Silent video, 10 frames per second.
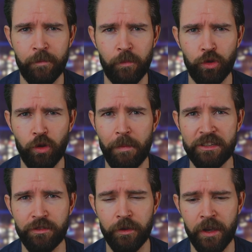We'll do our
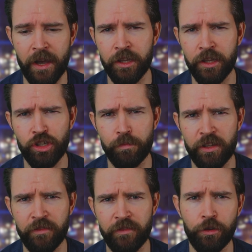best to help you, and there should
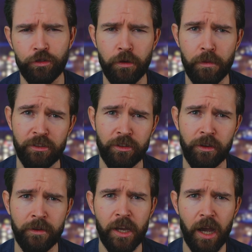be videos coming
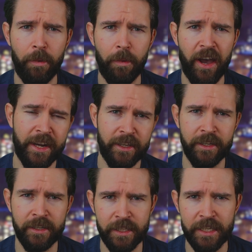soon about
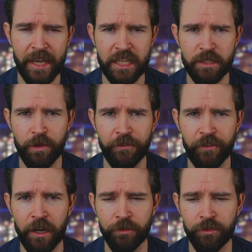editing the NSB
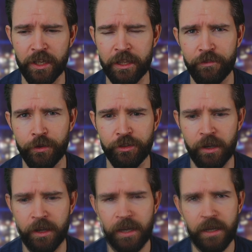files in the future.